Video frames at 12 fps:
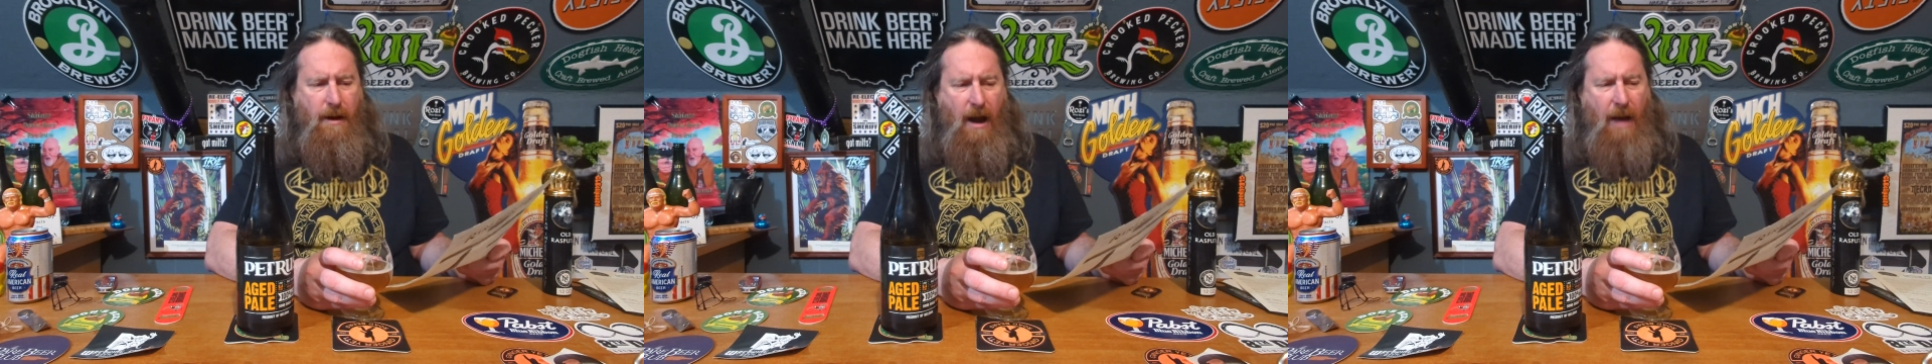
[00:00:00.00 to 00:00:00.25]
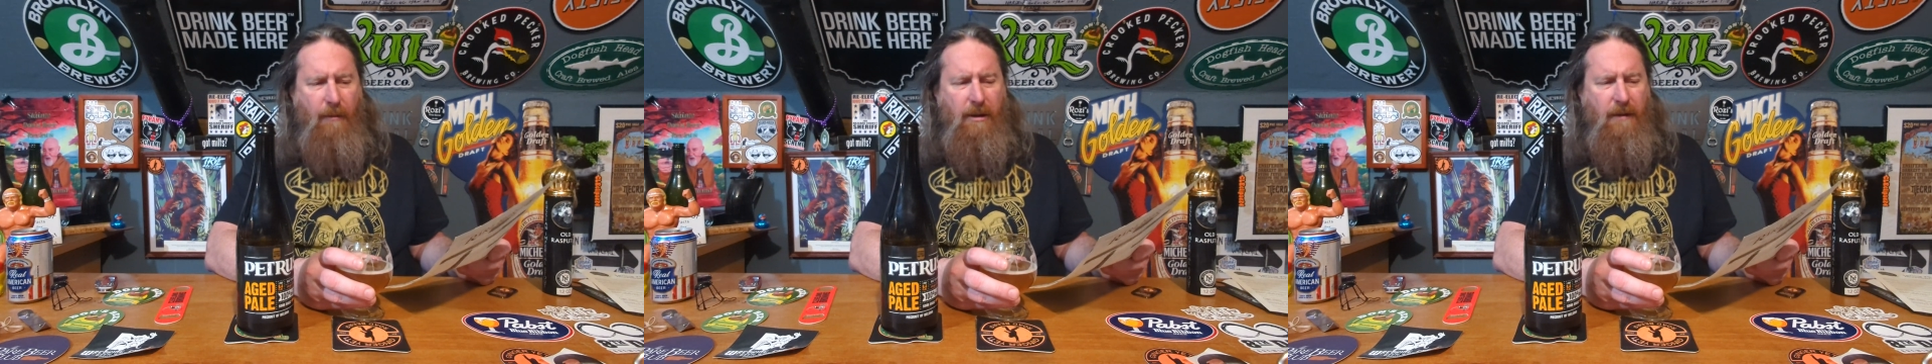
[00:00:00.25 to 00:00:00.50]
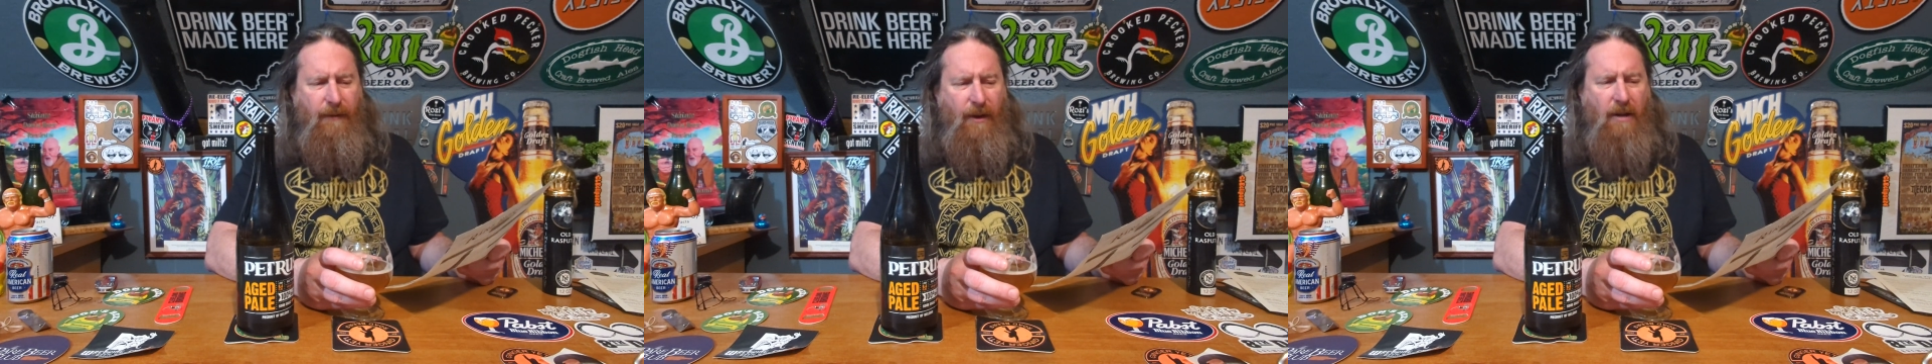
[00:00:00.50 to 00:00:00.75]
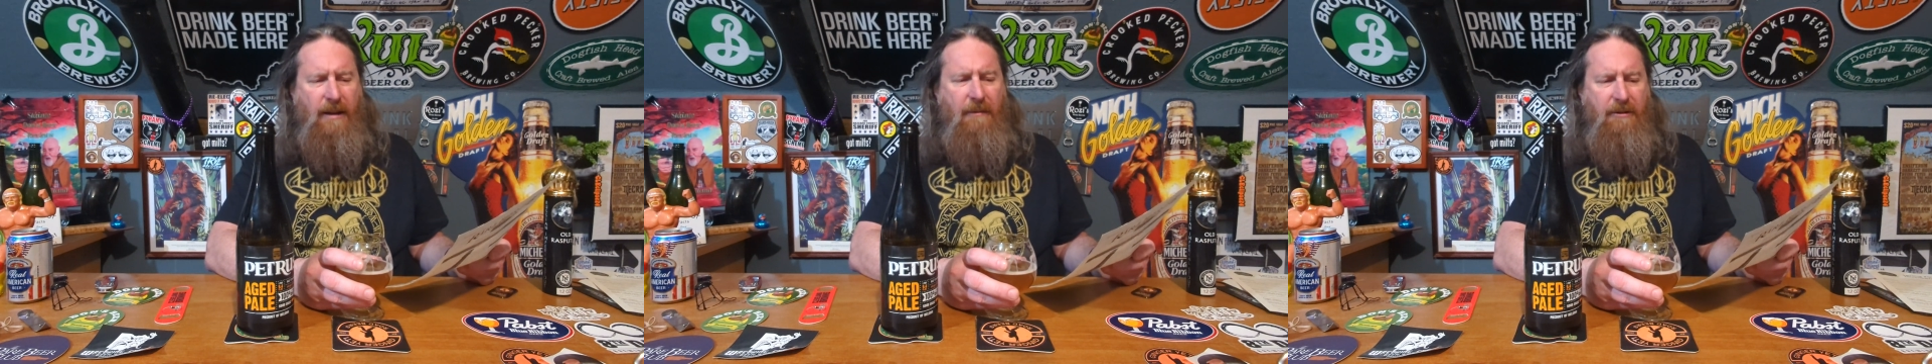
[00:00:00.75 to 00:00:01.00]
I wouldn't have
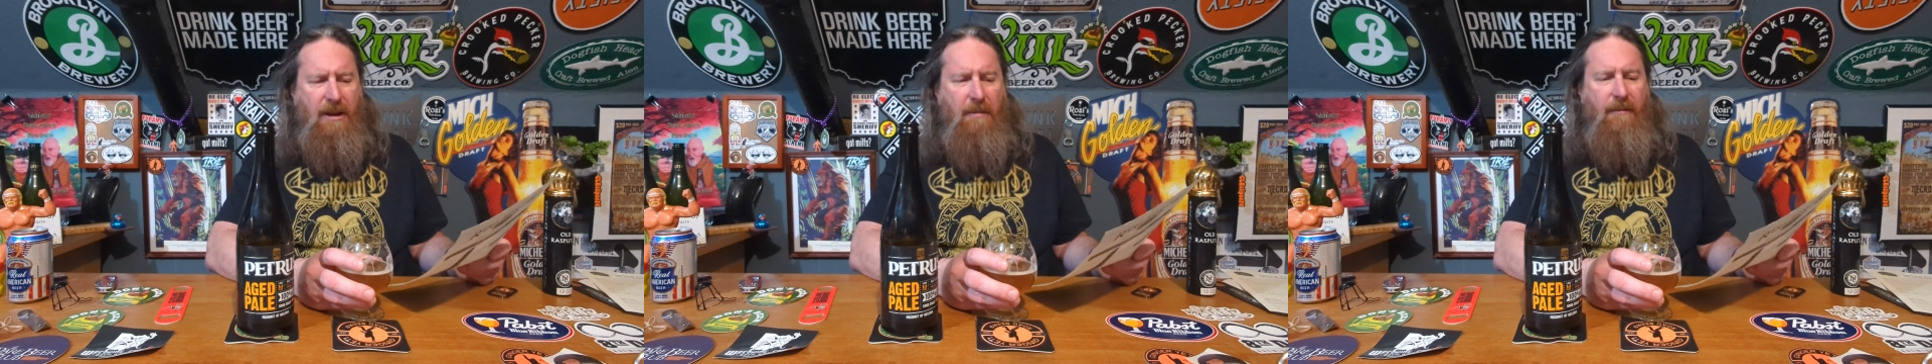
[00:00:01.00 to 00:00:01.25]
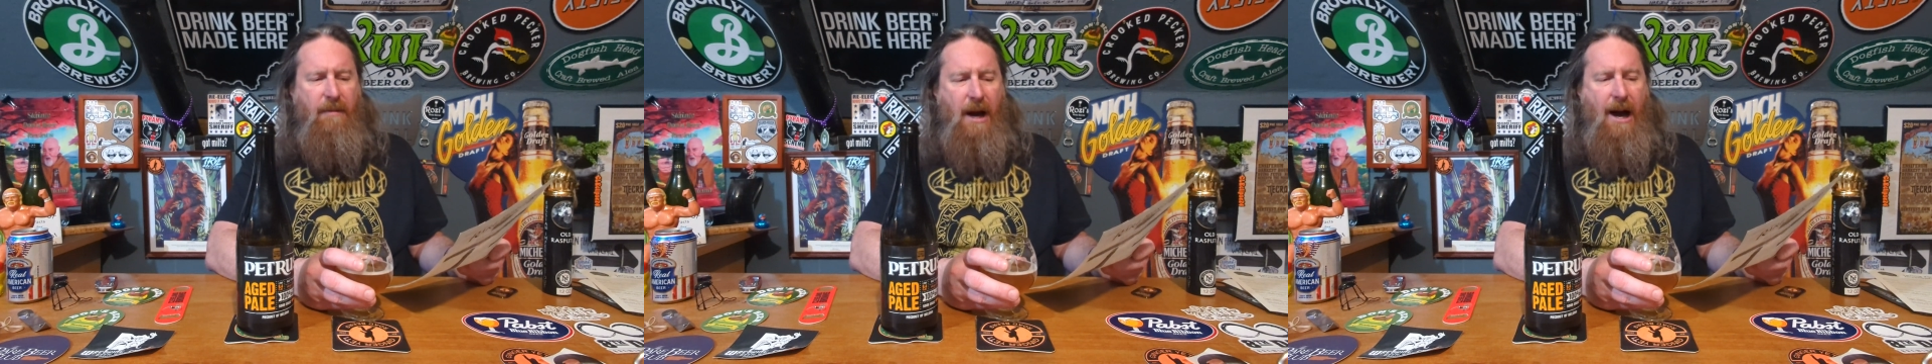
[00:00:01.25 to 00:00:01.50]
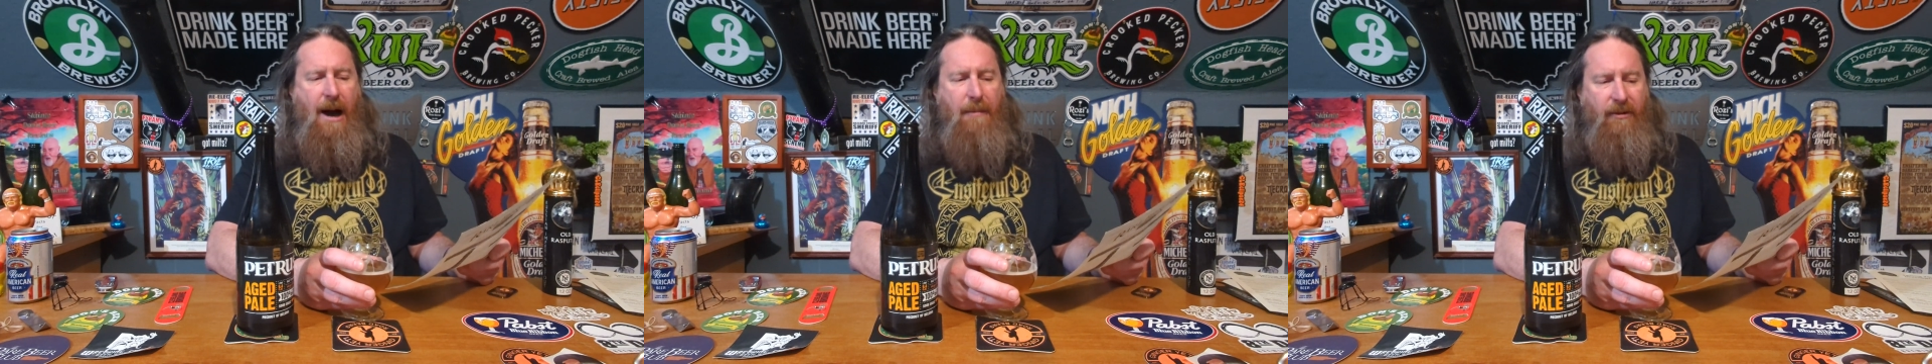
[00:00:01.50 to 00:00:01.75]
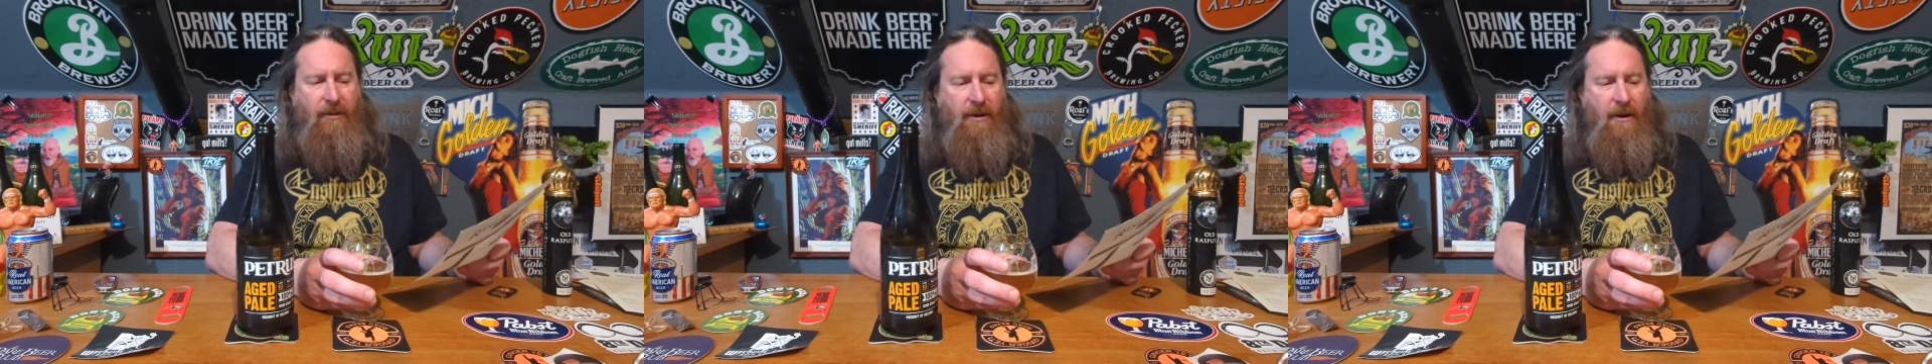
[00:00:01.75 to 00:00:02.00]
thought that was coming from the
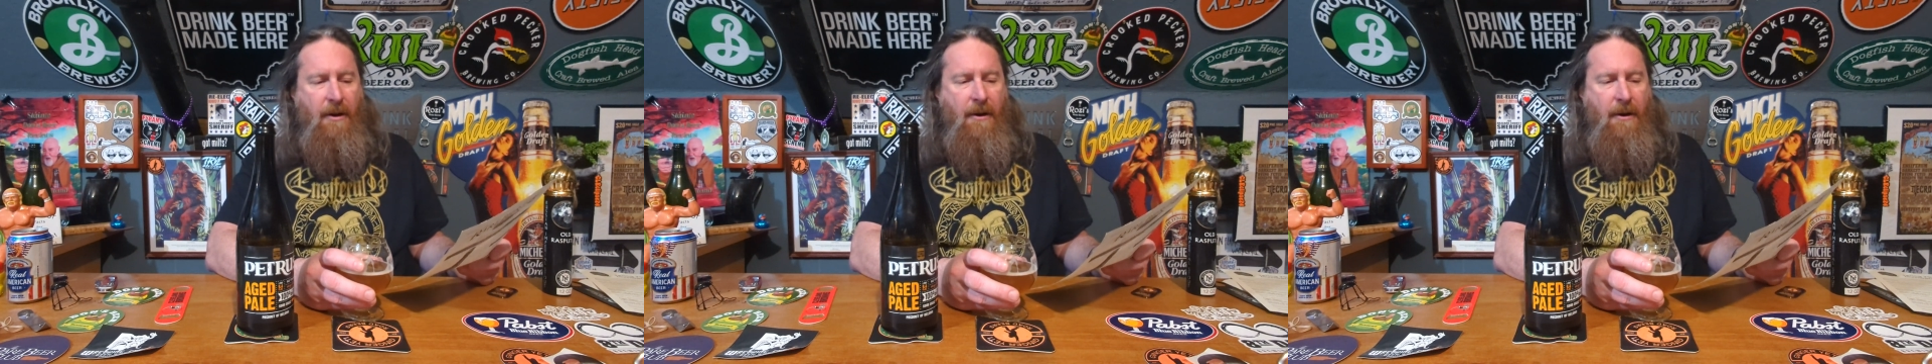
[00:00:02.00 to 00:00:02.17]
hops,